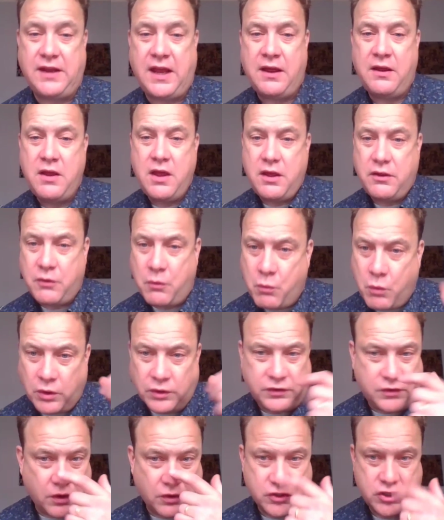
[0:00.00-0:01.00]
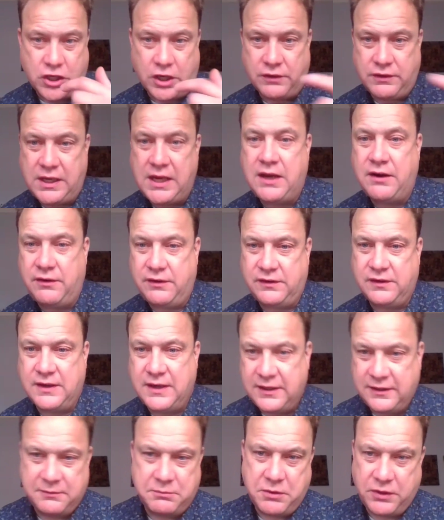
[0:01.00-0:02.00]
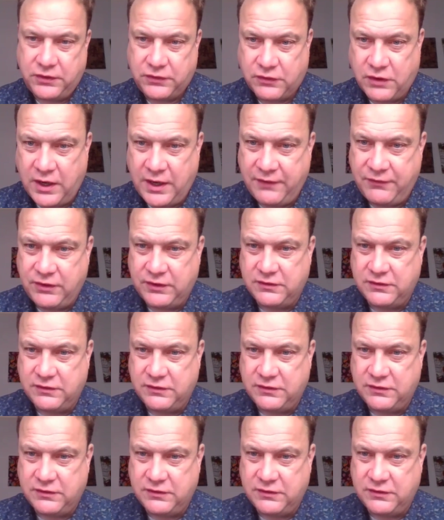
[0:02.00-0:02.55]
Now, what's not shown here is Elizabeth's grave.